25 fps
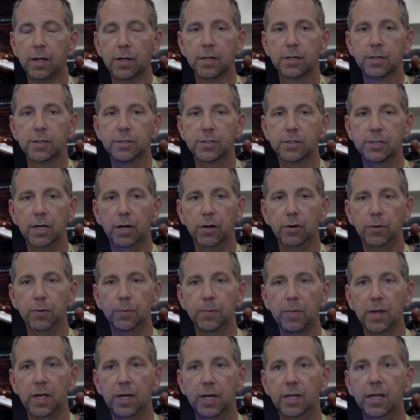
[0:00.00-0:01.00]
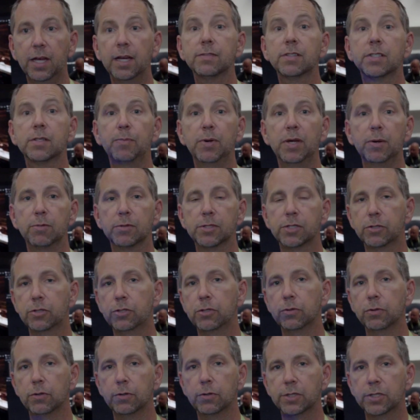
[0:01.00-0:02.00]
So it gives people some
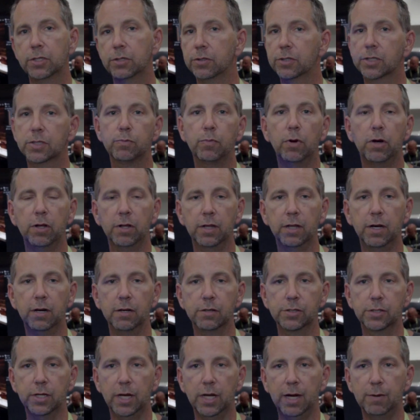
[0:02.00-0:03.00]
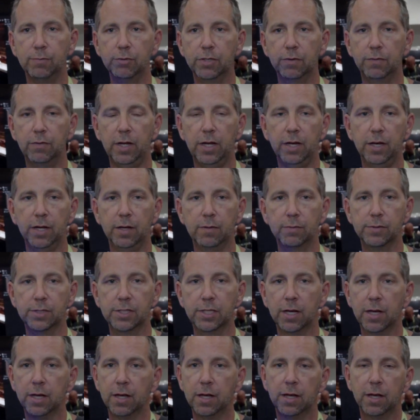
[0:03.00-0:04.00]
tools to small and large capture volumes
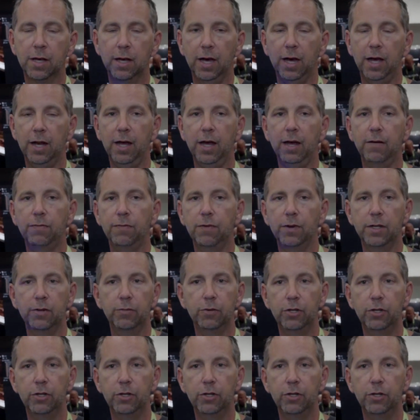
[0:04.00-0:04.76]
and have fun